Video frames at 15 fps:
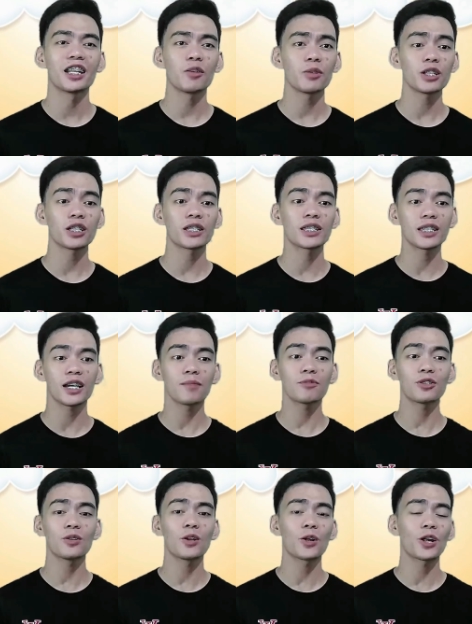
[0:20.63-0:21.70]
Now it's
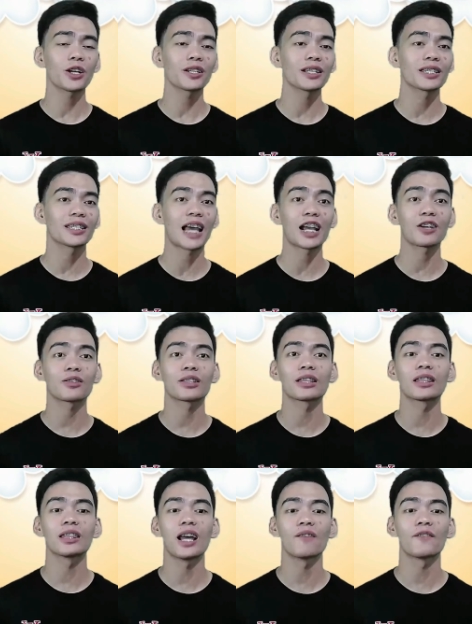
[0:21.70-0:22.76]
time to learn the
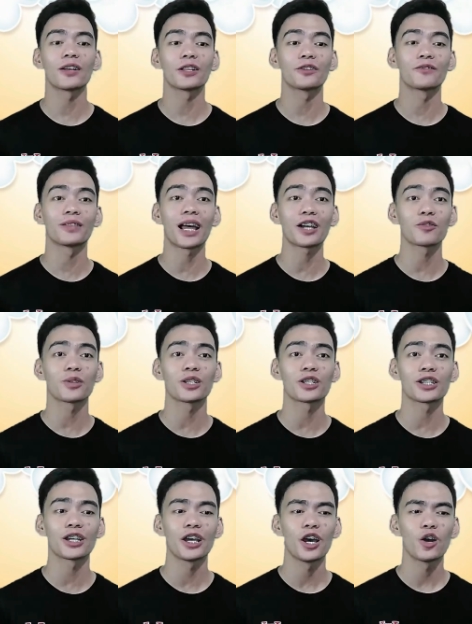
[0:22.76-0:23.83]
second level of
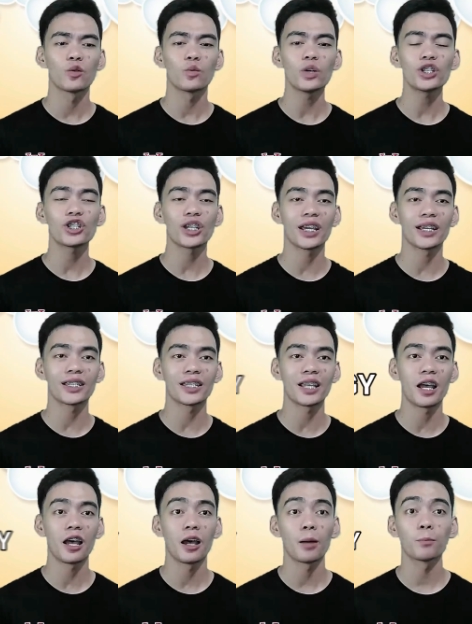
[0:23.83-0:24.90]
language, which
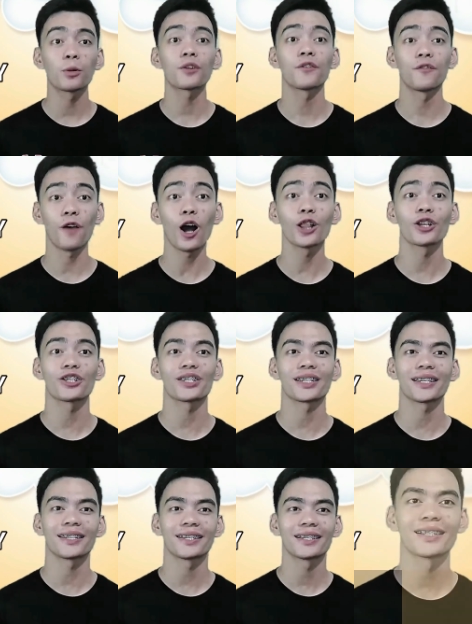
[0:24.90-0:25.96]
is morphology.